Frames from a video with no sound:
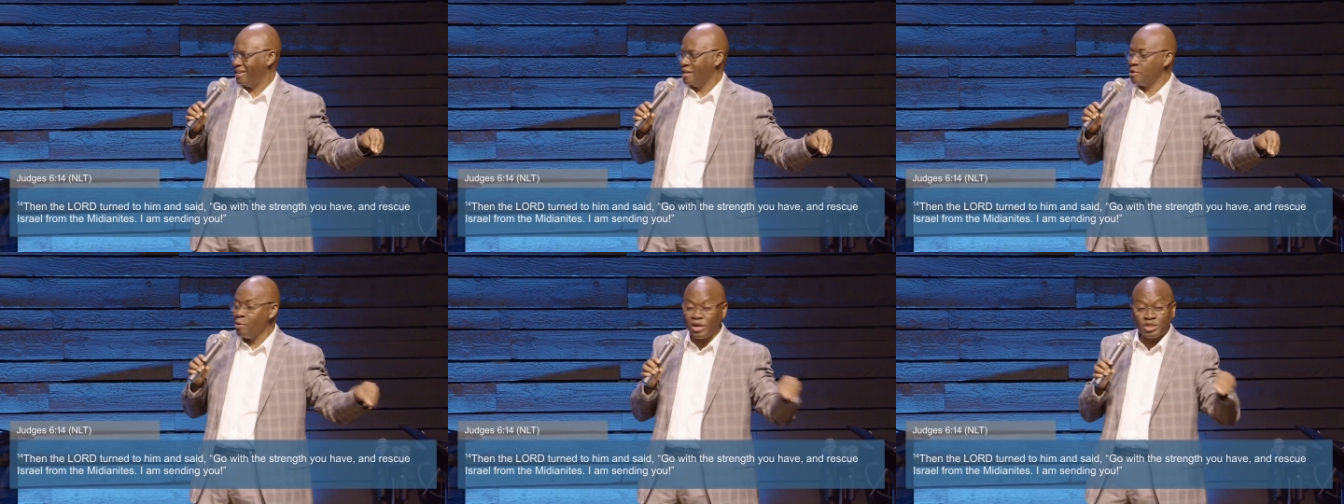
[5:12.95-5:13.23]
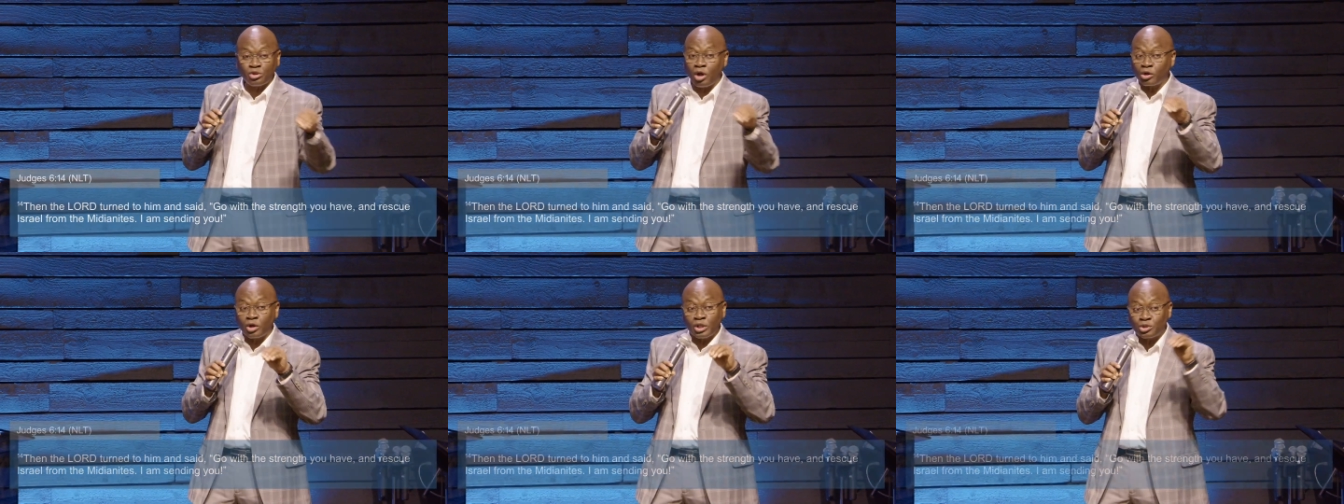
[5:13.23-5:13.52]
He
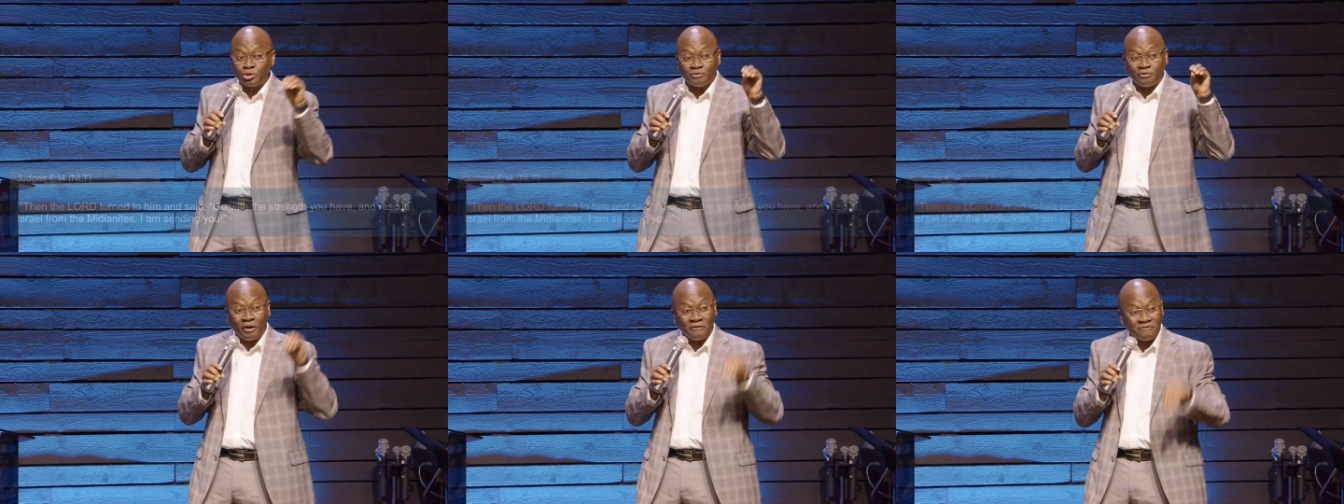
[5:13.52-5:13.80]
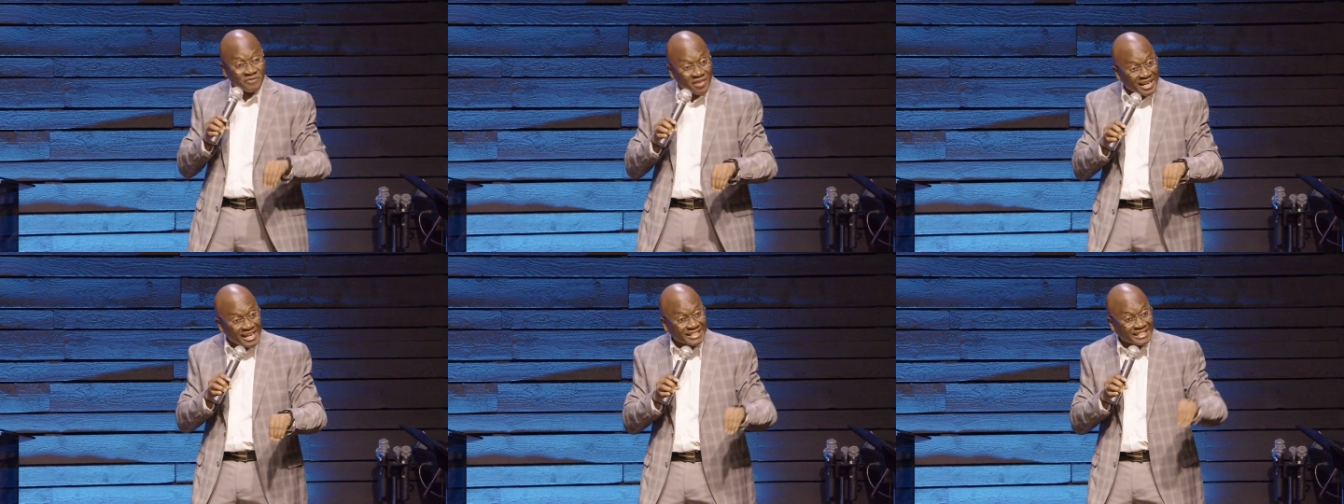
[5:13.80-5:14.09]
was not going to
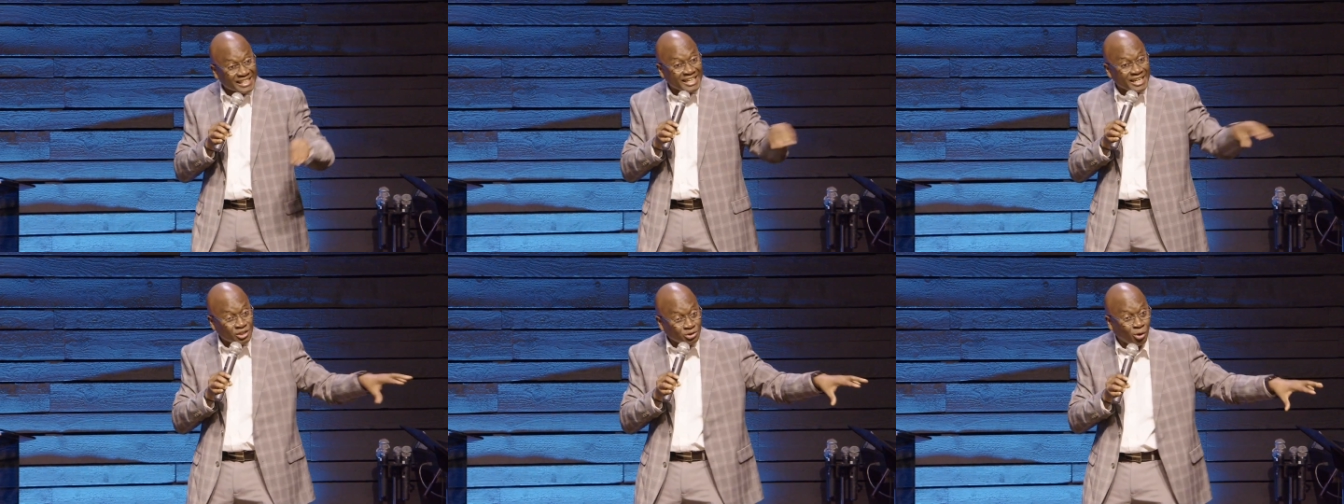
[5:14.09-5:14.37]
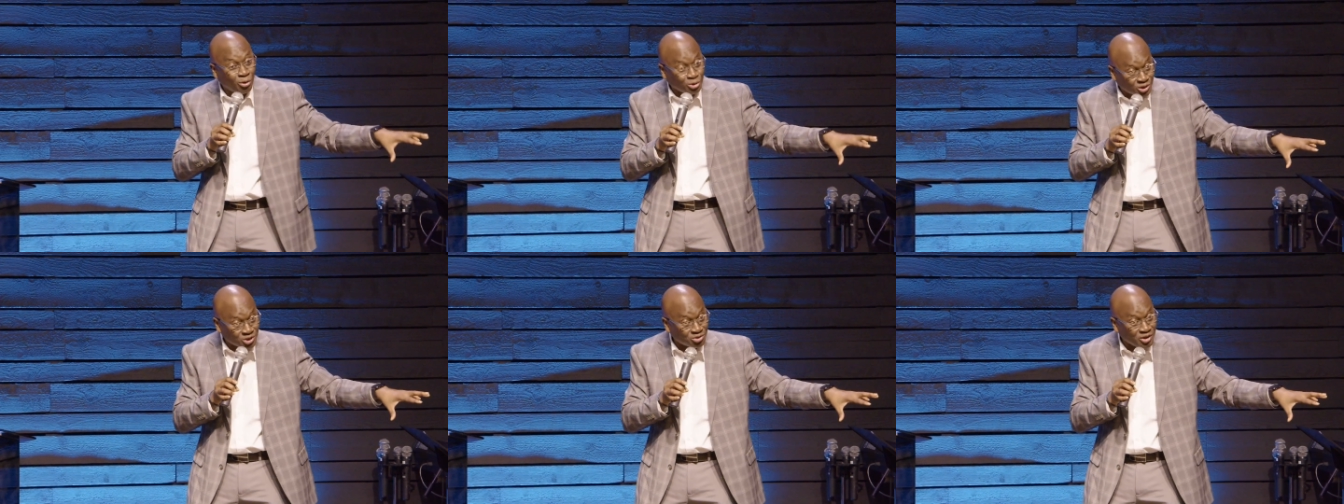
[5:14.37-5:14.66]
fulfill it in
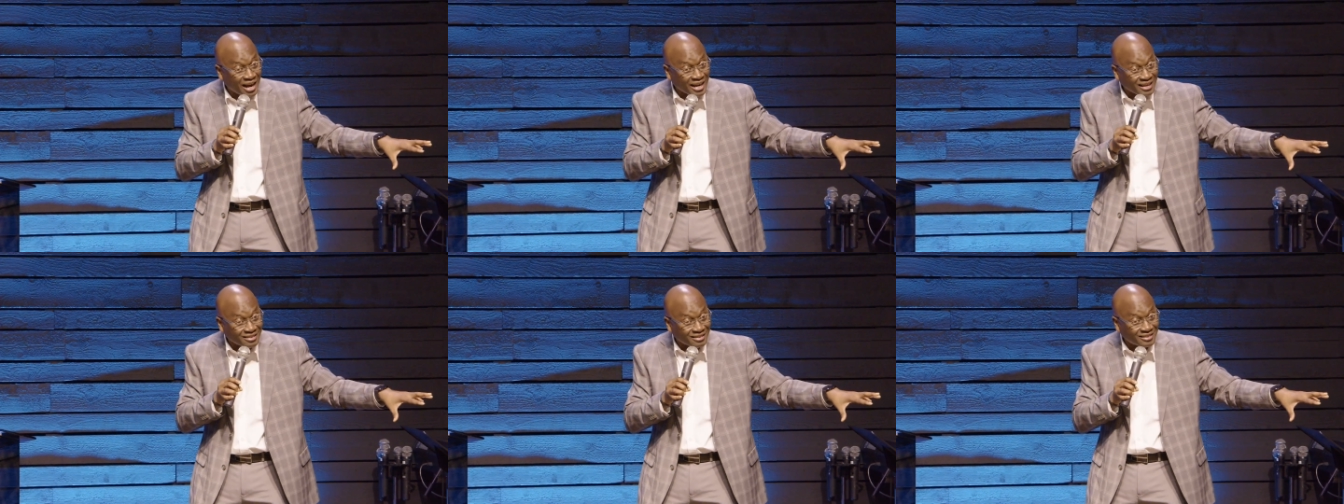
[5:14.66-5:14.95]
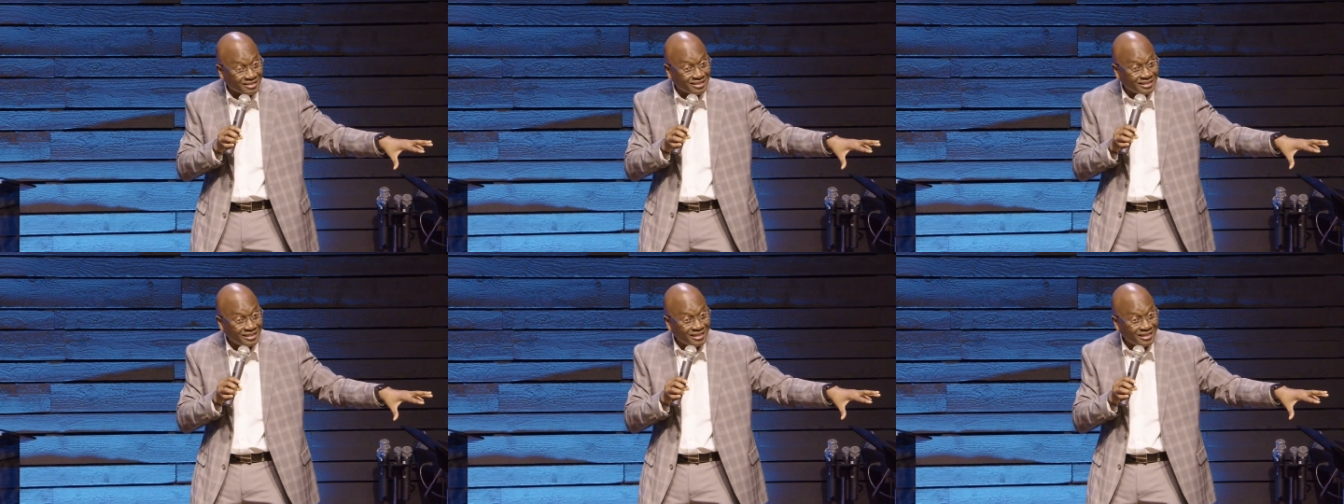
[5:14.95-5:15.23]
his own strength.